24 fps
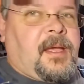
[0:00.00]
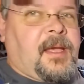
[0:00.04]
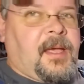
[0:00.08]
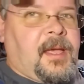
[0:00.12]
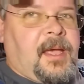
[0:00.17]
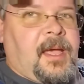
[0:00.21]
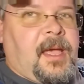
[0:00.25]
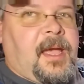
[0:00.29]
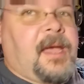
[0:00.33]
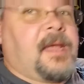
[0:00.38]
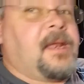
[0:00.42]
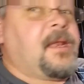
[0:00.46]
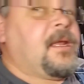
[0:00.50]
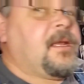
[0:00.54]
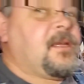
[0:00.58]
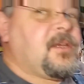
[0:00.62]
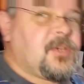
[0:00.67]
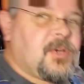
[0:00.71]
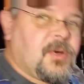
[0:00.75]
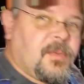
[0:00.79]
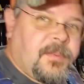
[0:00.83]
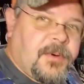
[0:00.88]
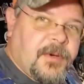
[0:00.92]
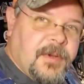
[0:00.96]
And then you're
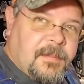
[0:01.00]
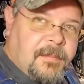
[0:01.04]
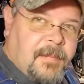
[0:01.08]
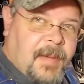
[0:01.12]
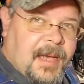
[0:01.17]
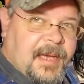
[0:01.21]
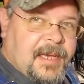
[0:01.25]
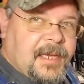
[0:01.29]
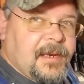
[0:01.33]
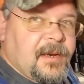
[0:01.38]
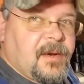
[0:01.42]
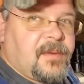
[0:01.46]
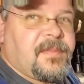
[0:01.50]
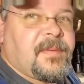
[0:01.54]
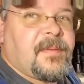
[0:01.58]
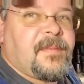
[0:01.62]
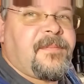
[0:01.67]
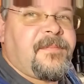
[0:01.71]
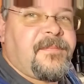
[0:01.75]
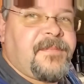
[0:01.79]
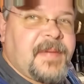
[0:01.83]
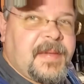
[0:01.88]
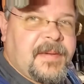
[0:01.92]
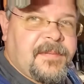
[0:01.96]
going to put it back in there for
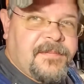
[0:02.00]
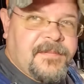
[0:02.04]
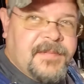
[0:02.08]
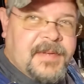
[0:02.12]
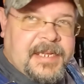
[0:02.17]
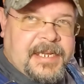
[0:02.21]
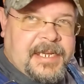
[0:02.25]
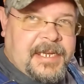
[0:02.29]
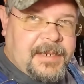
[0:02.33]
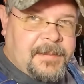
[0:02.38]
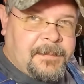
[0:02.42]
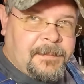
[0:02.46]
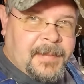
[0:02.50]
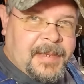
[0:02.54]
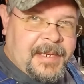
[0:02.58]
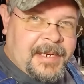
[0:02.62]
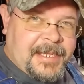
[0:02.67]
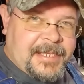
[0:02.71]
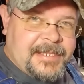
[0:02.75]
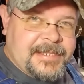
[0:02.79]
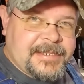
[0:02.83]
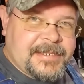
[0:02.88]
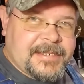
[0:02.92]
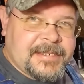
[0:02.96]
15
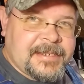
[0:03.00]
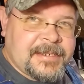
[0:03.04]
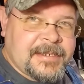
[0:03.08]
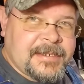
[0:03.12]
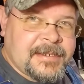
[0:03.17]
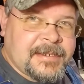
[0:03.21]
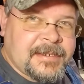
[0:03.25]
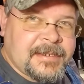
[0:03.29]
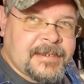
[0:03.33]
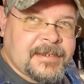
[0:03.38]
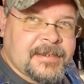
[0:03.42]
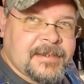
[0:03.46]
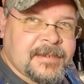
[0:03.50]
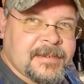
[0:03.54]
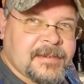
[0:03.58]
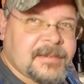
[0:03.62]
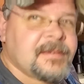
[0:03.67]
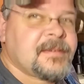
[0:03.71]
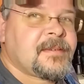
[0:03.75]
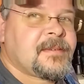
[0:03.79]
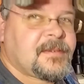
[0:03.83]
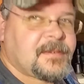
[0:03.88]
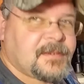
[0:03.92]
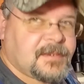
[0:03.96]
minutes.
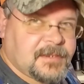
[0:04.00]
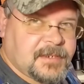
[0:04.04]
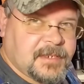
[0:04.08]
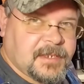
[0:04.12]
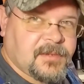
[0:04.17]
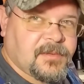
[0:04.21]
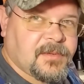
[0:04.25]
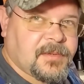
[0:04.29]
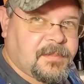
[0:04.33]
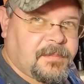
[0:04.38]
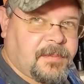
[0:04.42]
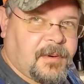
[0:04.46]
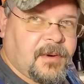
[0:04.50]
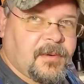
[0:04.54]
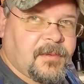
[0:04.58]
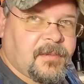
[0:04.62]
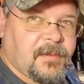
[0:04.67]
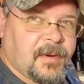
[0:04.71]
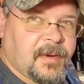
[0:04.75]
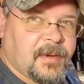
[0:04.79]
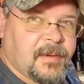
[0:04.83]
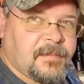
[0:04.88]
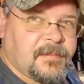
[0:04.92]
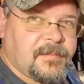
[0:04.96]
Stick with the
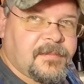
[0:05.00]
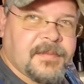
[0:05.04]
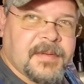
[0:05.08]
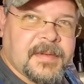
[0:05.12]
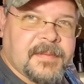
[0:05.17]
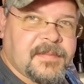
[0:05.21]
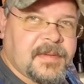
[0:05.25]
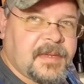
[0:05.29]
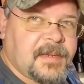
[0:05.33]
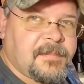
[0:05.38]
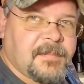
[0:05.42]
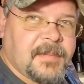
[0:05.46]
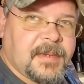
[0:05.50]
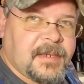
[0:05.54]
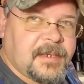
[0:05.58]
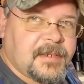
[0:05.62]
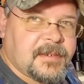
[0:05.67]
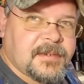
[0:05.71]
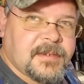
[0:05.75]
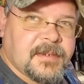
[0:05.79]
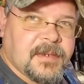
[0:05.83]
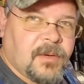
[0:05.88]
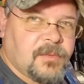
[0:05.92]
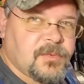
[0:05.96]
program. 15
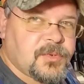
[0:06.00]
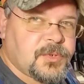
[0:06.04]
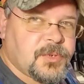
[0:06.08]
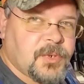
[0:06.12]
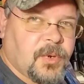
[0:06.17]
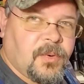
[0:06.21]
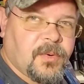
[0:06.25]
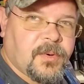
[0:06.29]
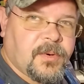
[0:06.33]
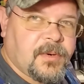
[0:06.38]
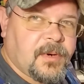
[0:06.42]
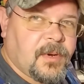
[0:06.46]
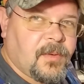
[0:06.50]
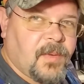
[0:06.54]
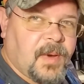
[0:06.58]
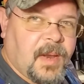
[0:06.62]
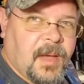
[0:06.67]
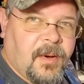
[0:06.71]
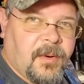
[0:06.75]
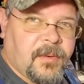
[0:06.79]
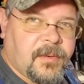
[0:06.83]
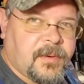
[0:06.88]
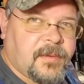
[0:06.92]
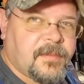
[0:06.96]
minutes. No shorter, no
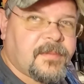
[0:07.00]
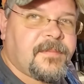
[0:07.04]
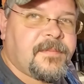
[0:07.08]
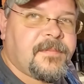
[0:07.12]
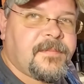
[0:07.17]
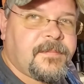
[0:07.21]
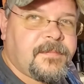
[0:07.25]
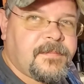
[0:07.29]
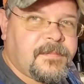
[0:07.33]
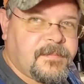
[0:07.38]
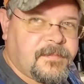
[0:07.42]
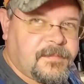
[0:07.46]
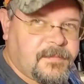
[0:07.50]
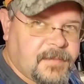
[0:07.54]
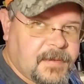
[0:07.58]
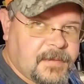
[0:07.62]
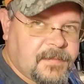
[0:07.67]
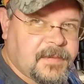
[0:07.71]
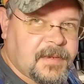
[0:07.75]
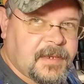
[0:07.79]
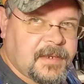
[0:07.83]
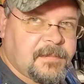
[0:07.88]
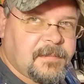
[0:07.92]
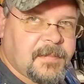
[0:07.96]
longer.
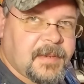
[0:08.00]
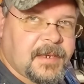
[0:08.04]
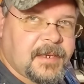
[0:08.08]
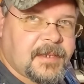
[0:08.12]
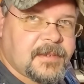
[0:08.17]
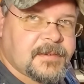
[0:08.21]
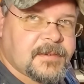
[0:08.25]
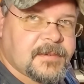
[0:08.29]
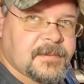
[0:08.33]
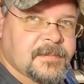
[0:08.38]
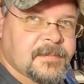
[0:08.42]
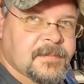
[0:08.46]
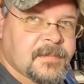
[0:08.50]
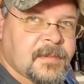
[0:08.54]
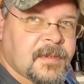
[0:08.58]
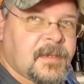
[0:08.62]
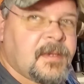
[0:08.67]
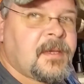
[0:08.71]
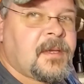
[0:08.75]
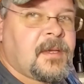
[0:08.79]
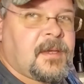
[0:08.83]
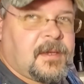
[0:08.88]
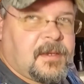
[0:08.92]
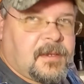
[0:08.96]
15 minutes.
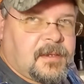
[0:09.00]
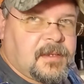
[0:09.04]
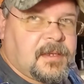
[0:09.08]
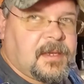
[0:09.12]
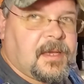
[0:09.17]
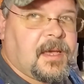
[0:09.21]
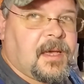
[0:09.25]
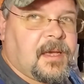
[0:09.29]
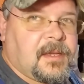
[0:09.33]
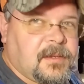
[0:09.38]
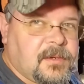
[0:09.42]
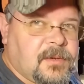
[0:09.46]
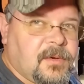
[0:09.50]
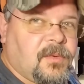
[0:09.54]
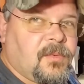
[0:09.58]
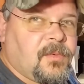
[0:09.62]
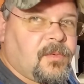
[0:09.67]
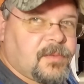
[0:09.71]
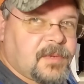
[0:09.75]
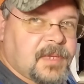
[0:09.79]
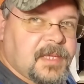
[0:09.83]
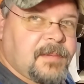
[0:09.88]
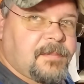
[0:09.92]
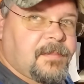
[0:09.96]
Yeah, you're going to
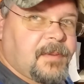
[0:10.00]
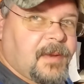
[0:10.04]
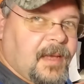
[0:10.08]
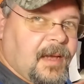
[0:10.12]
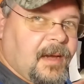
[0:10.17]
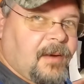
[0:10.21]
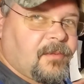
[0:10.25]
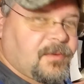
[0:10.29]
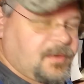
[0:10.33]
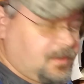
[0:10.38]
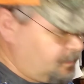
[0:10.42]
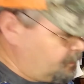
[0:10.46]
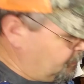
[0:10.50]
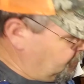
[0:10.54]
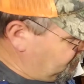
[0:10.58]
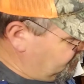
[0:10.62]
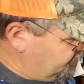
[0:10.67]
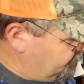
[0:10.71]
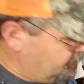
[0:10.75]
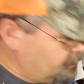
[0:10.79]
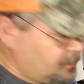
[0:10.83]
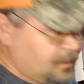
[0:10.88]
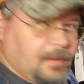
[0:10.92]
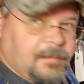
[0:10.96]
want to keep it out when you pour
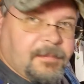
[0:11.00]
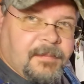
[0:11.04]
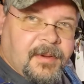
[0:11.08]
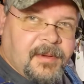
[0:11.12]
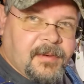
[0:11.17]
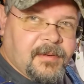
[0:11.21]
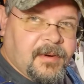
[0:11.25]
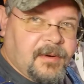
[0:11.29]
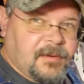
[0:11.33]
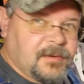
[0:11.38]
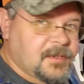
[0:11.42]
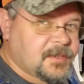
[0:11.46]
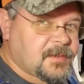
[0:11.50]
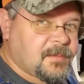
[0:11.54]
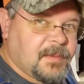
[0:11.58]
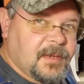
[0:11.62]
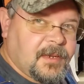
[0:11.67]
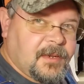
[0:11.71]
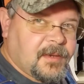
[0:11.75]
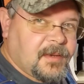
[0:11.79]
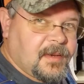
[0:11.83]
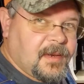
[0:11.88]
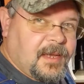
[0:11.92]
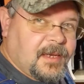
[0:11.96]
that butter on. It's going to be
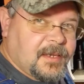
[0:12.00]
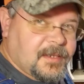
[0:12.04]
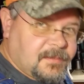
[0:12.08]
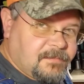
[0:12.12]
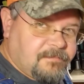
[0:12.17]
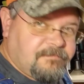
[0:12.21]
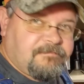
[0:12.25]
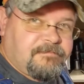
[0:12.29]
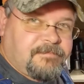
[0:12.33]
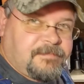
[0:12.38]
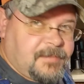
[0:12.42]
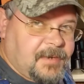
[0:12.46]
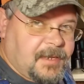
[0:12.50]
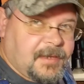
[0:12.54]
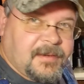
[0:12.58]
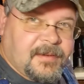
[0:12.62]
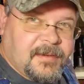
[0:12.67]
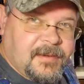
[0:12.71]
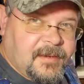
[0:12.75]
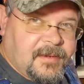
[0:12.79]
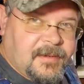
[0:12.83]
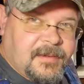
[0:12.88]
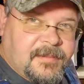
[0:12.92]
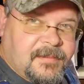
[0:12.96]
looking like it's
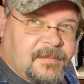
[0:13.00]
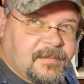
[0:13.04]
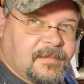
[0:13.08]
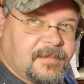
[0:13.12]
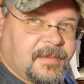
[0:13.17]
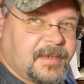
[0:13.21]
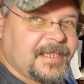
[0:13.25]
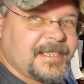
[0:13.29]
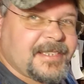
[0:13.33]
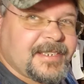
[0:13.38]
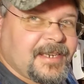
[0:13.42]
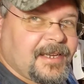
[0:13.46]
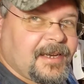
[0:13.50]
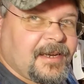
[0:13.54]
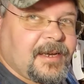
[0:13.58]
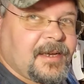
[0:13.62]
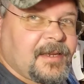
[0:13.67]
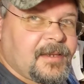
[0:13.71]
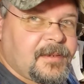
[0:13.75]
done, but it's not.